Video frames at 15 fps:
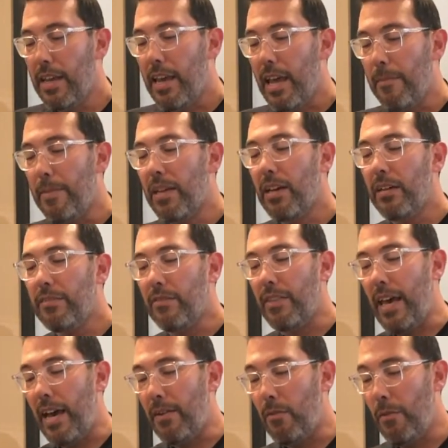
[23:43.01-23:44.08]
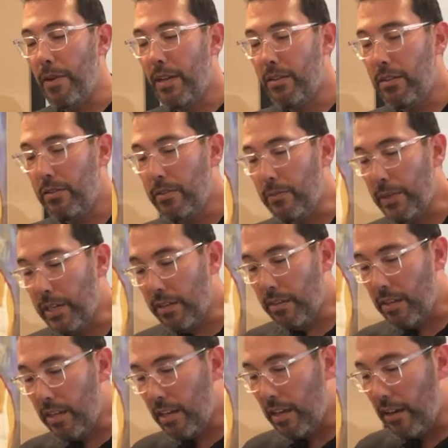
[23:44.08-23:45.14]
And because of that, what we can do is we can
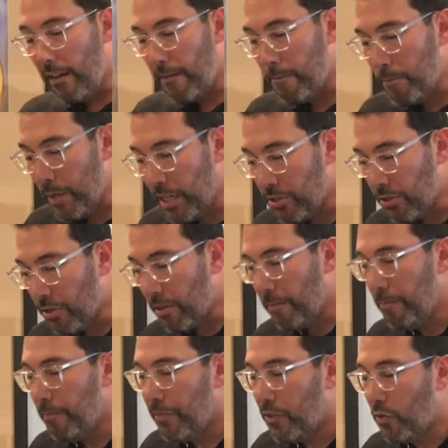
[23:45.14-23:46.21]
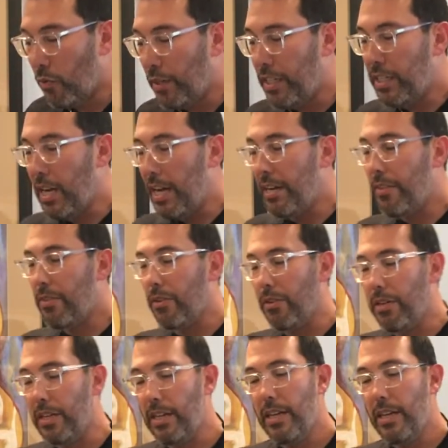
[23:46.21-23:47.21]
think of measure 29 and 30.